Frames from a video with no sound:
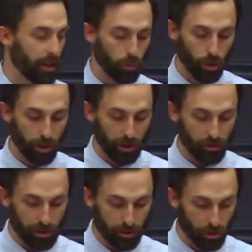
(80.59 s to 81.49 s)
and work of
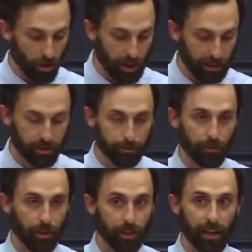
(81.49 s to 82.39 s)
Jesus Christ.
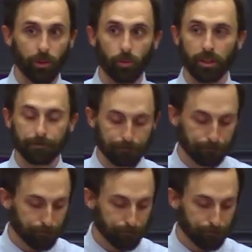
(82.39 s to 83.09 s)
The second one